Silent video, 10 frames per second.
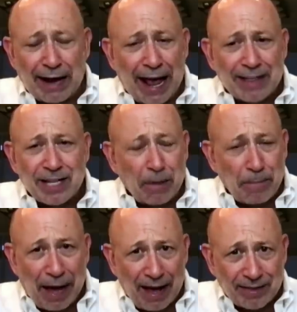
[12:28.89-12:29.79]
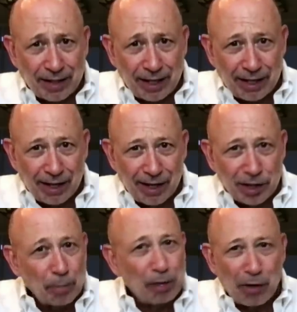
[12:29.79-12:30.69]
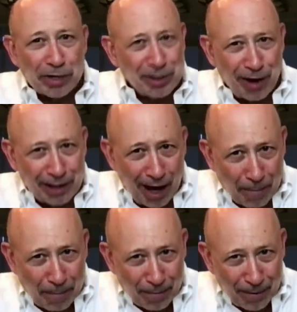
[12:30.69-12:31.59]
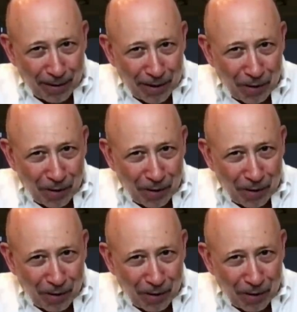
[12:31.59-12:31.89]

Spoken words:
and has the capacity to blow us all up.